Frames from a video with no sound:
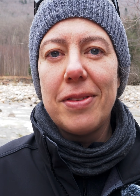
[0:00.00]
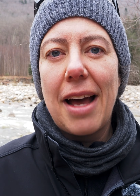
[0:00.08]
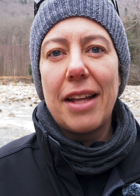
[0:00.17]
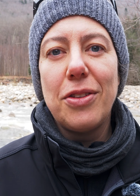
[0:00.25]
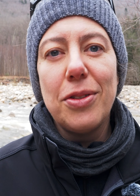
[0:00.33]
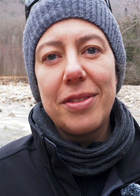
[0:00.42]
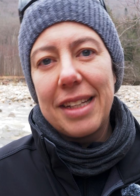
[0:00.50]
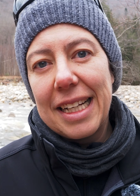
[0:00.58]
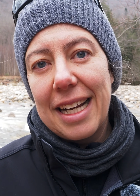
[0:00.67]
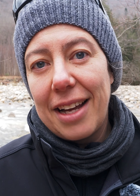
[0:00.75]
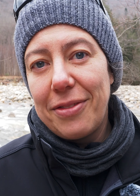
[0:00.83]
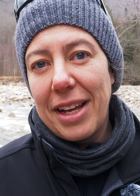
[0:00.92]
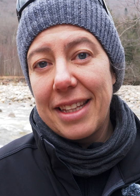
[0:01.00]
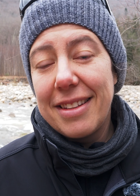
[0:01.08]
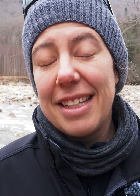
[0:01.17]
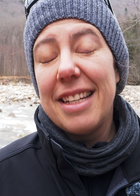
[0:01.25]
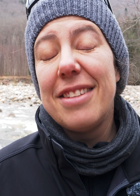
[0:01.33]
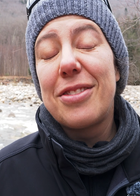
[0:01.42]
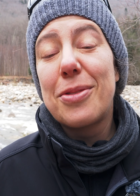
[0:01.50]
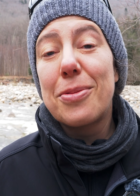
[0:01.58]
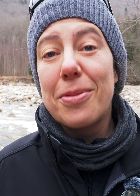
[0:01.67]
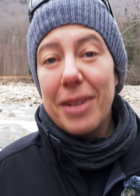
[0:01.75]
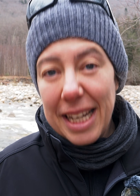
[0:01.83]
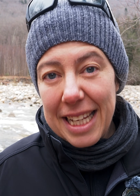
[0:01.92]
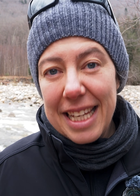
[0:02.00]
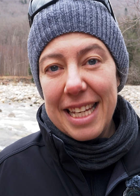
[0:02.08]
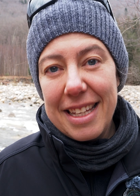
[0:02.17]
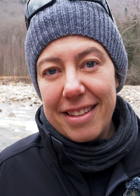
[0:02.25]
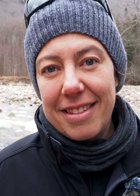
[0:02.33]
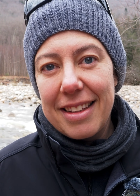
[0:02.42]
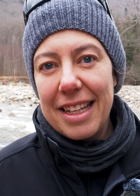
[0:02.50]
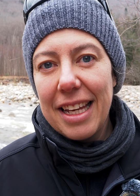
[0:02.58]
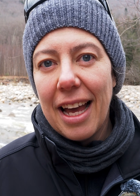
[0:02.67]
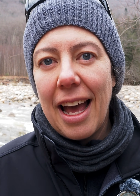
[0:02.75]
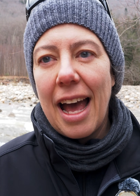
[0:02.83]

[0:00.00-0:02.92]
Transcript: that using LiveND is really easy,